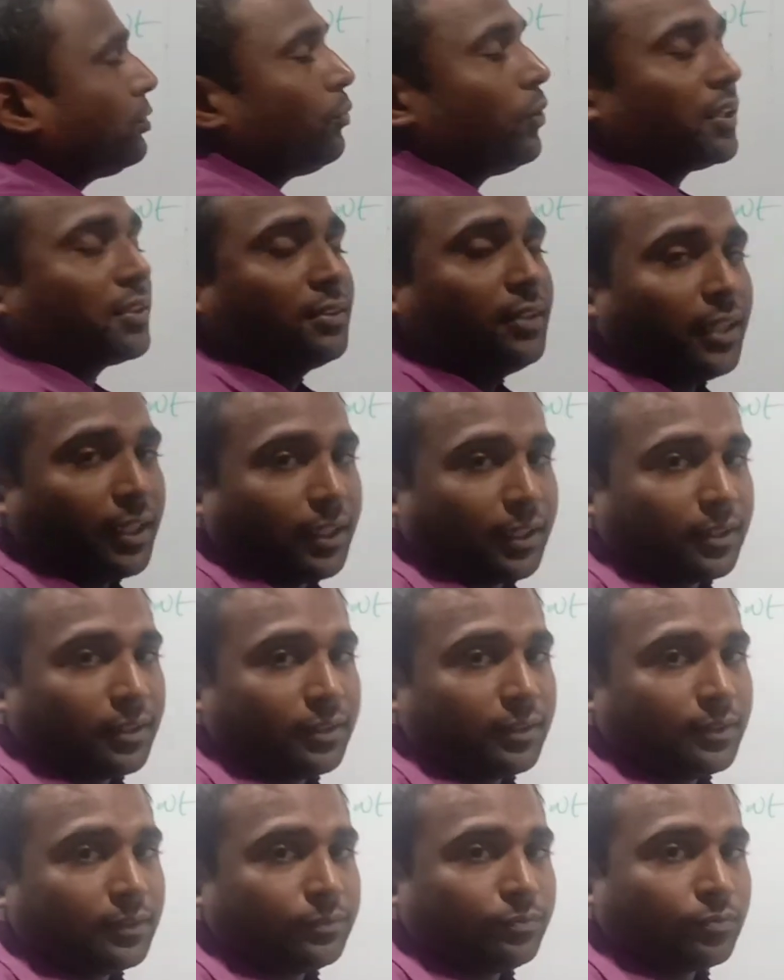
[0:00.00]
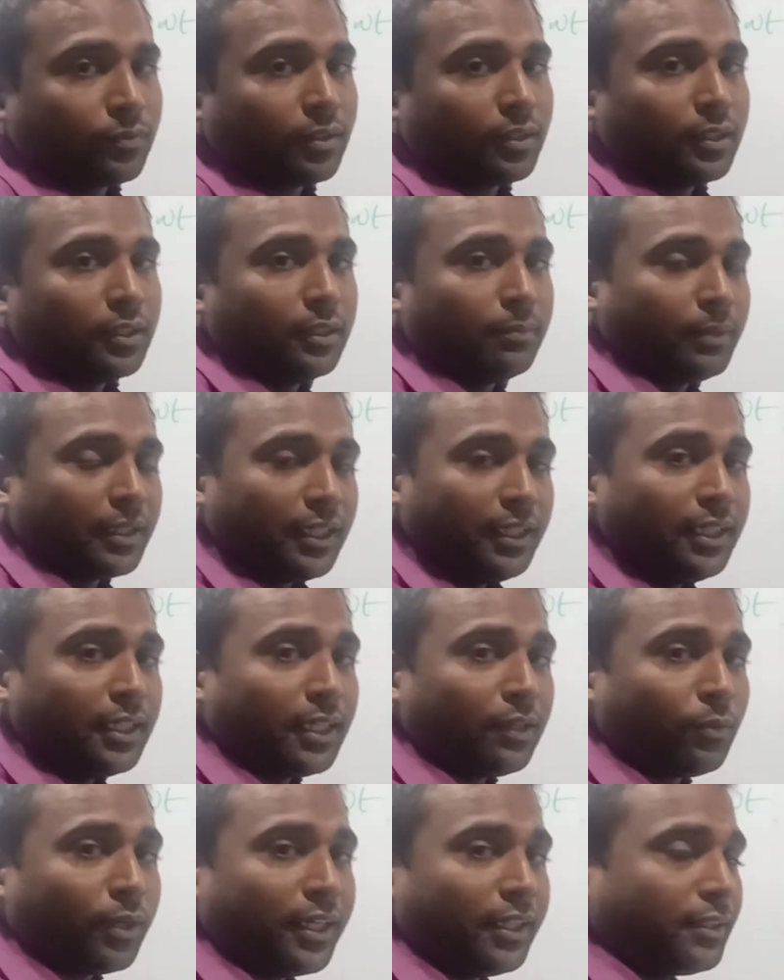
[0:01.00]
was there, but
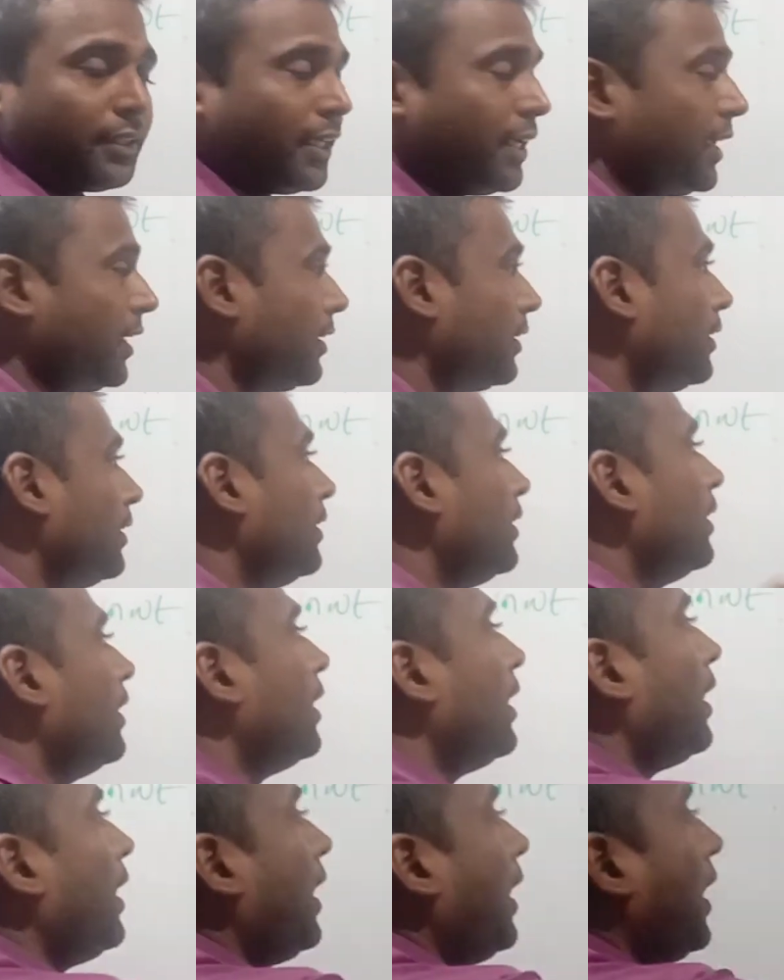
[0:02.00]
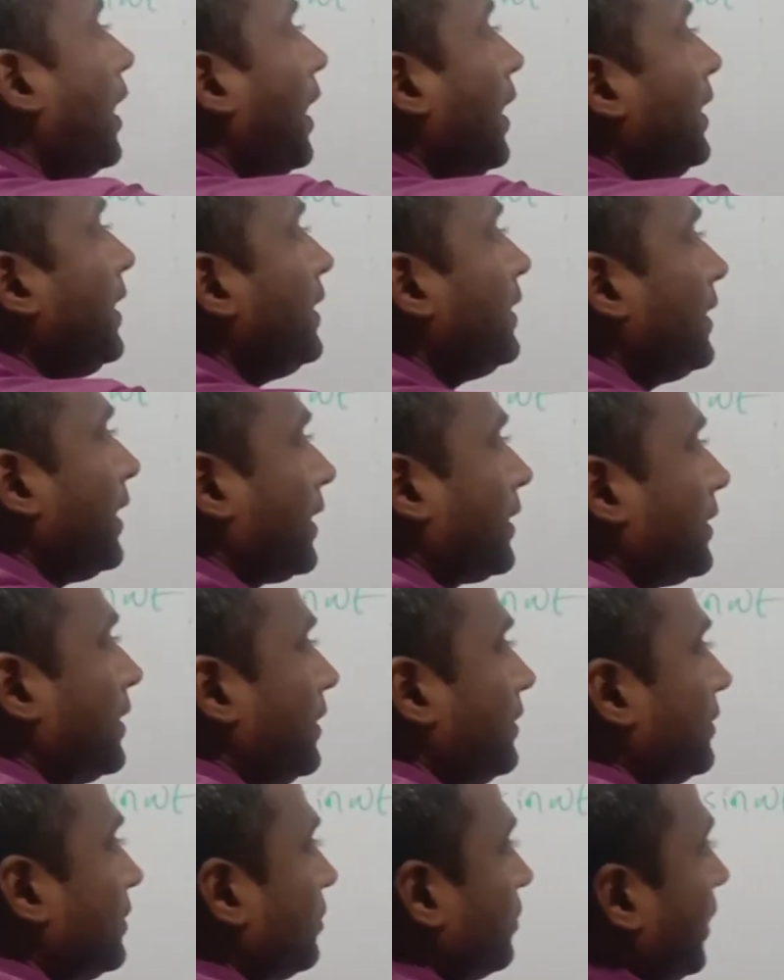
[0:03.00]
here what is there? I
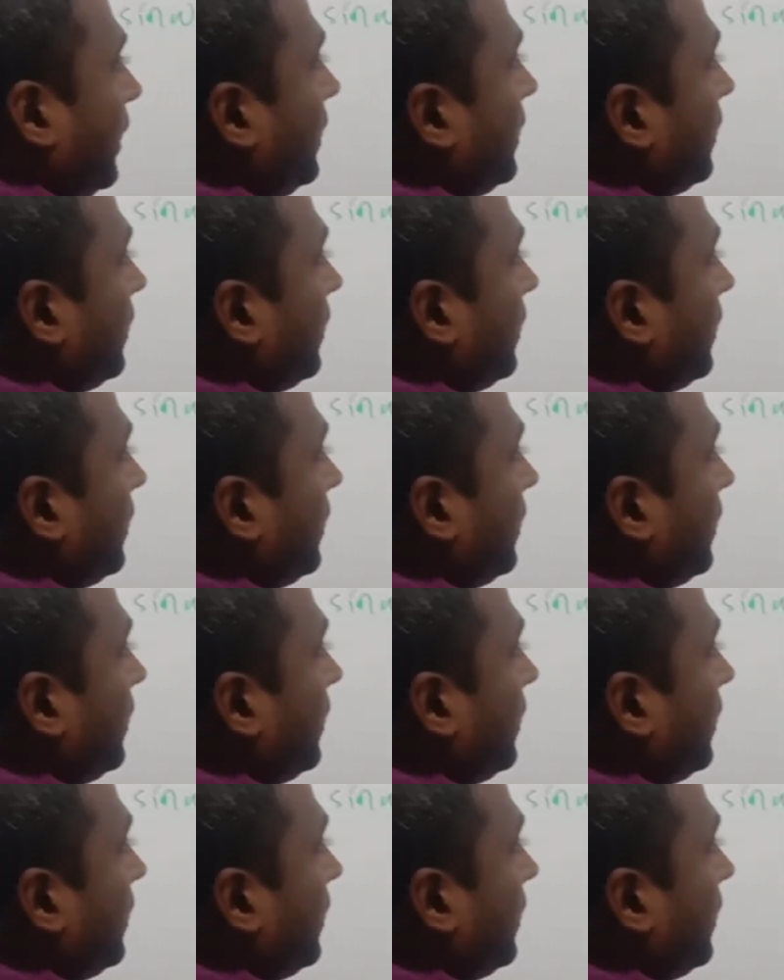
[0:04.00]
inductance. Write